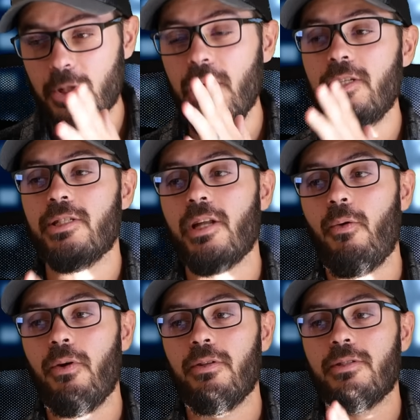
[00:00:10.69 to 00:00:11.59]
changes that I
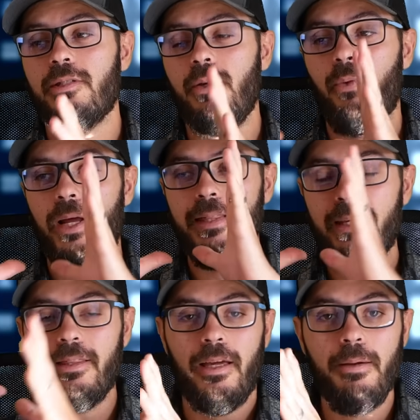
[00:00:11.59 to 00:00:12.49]
wanted to see when I
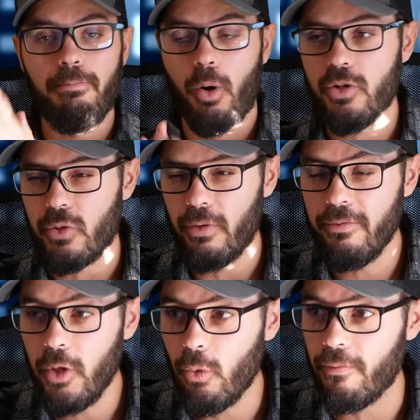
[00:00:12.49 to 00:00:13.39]
did the in-person
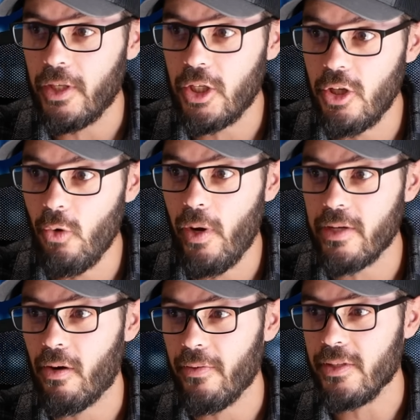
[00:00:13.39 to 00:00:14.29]
review of the
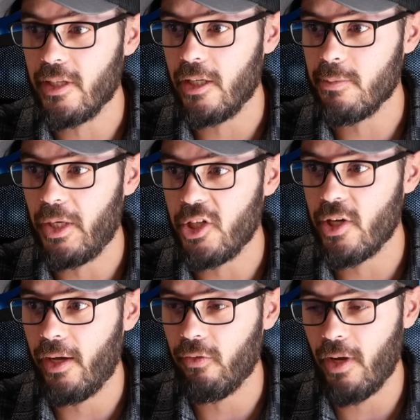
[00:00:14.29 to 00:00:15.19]
Q8 on the Sketch Monkey channel.